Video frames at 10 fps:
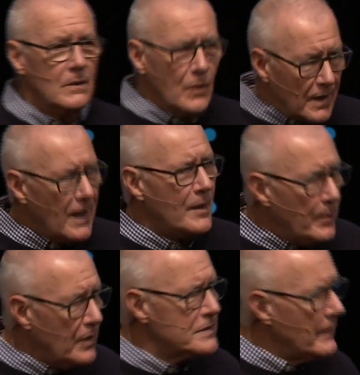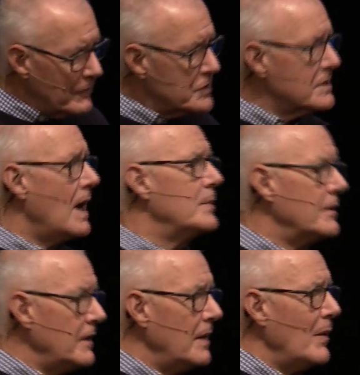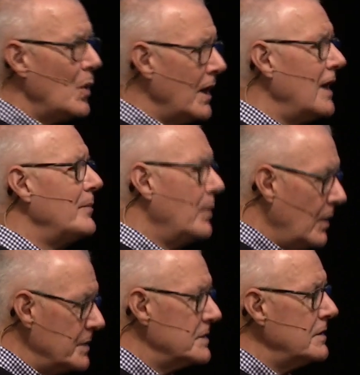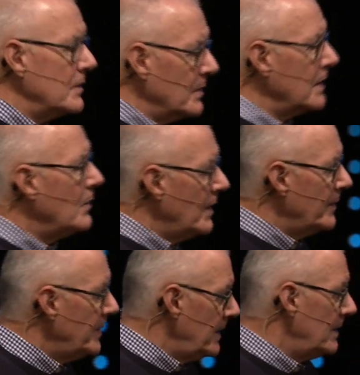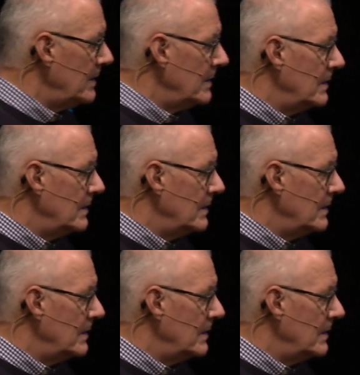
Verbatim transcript: What kind of person? Have you ever stopped to think about what kind of person you really want to be?